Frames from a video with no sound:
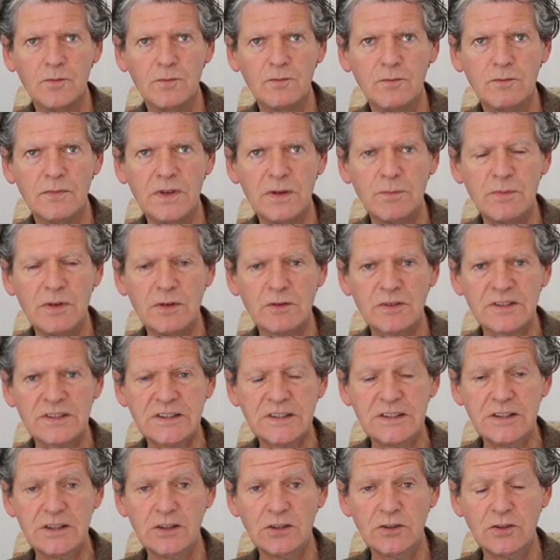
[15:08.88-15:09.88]
maybe I'll
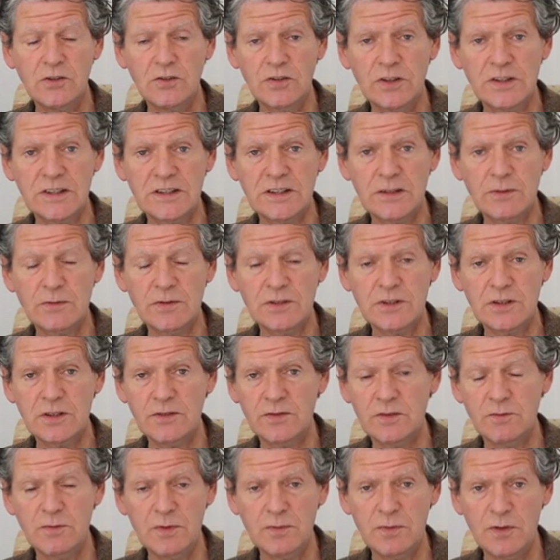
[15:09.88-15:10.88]
see you along at some
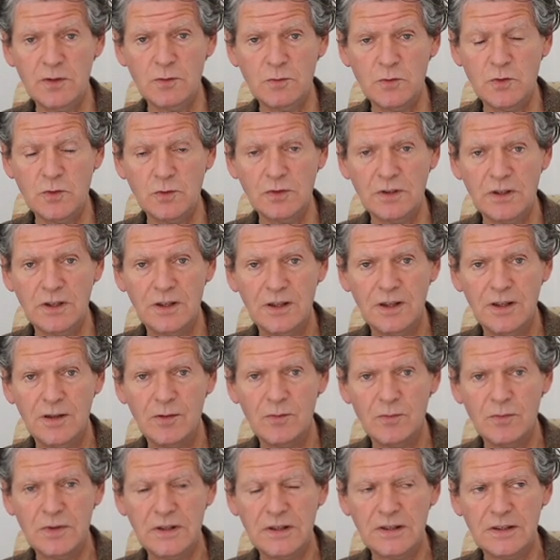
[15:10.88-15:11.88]
stuff, or maybe I won't,
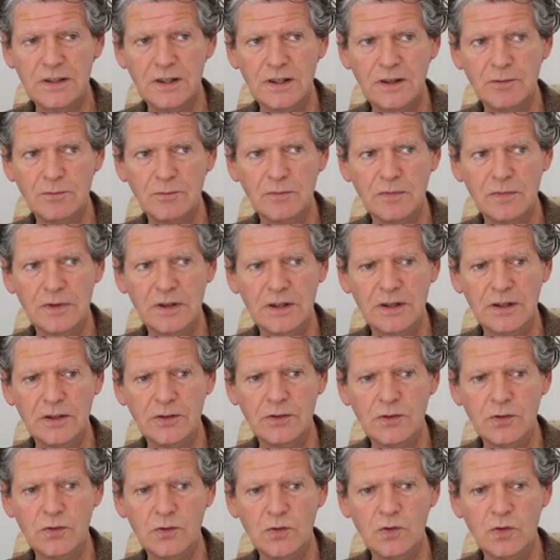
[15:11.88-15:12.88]
but I
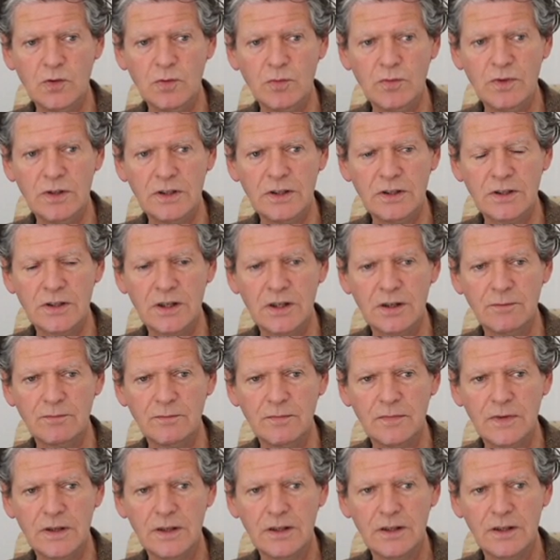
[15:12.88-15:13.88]
do hope that
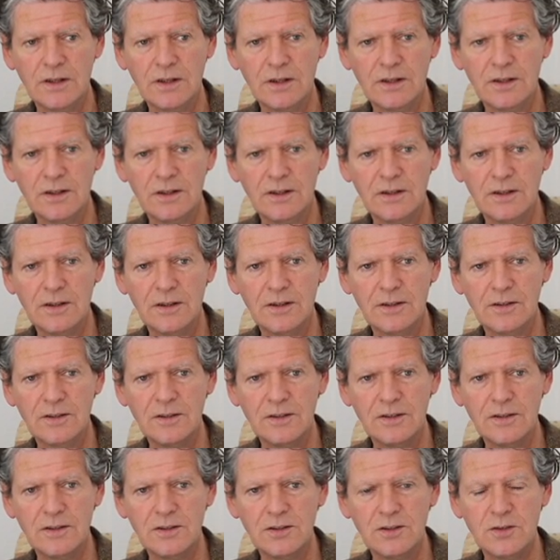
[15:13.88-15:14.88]

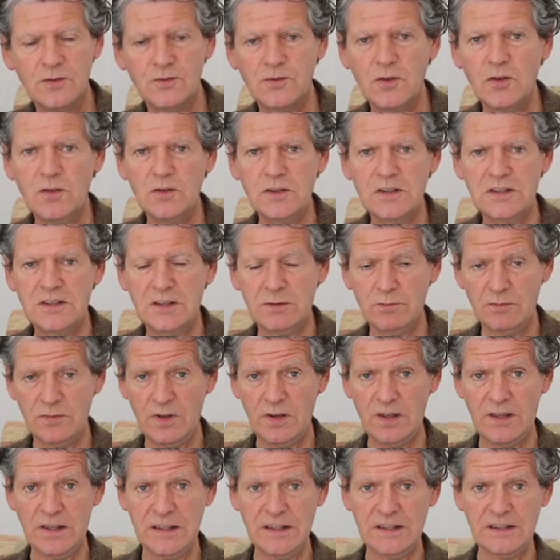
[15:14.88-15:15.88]
you found some of
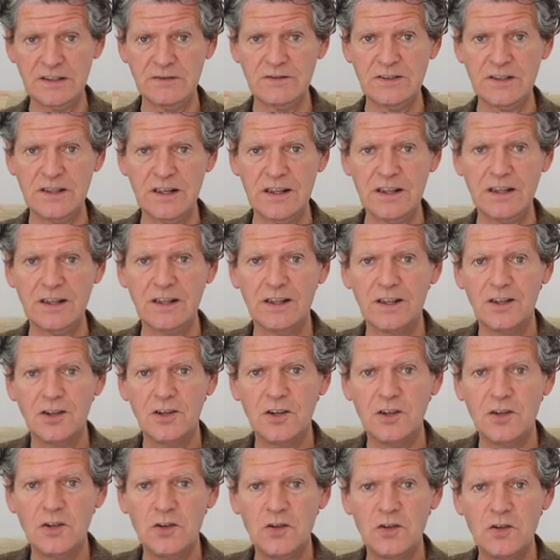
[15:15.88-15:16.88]
the things I've said
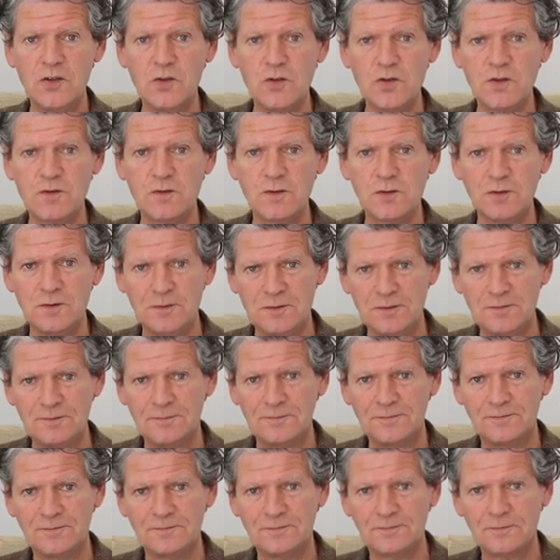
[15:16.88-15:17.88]
useful.
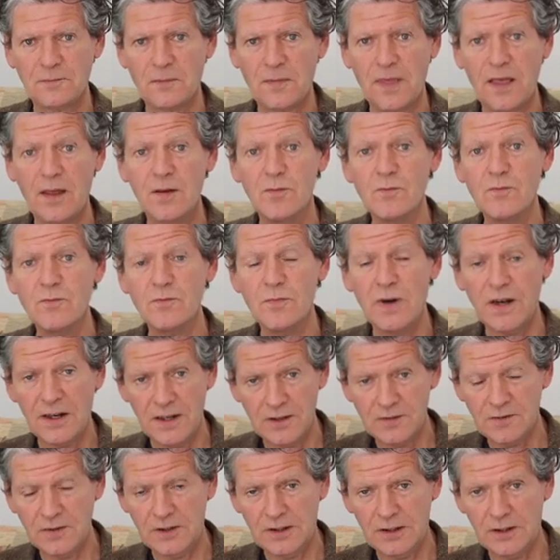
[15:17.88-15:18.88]
Bye
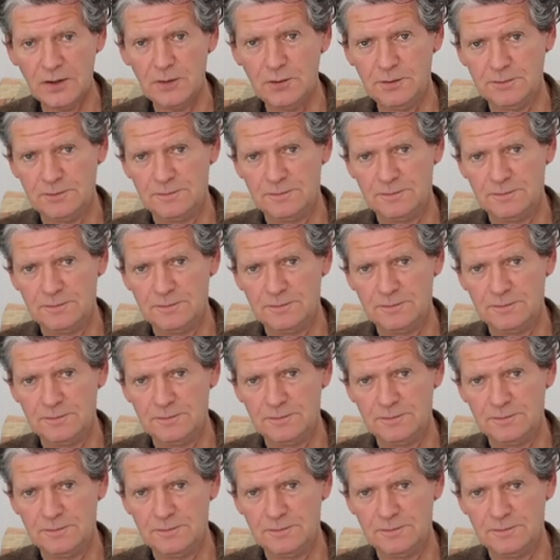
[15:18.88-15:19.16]
for now.